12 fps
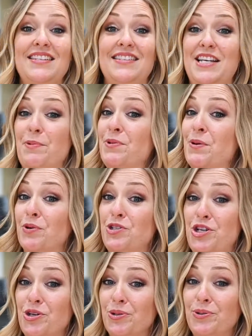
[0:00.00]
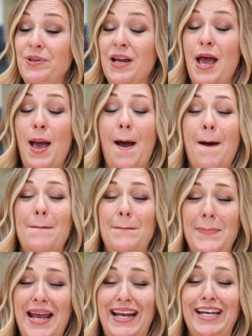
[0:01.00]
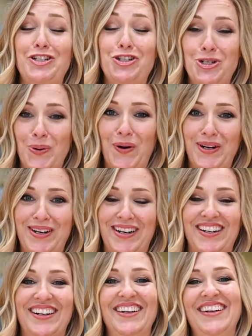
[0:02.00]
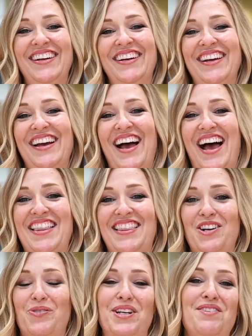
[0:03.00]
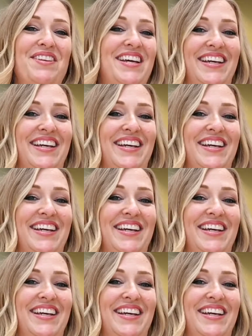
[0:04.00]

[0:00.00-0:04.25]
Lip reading: Tip number 2, make it shorter. I think one of the